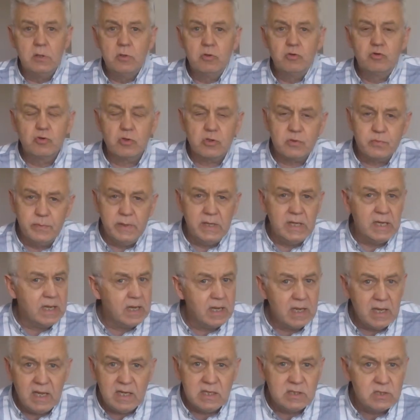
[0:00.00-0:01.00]
Trust me,
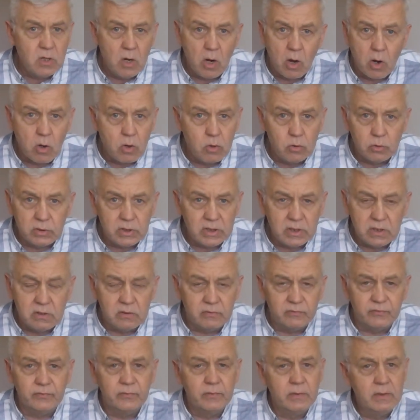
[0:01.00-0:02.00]
he's not good enough.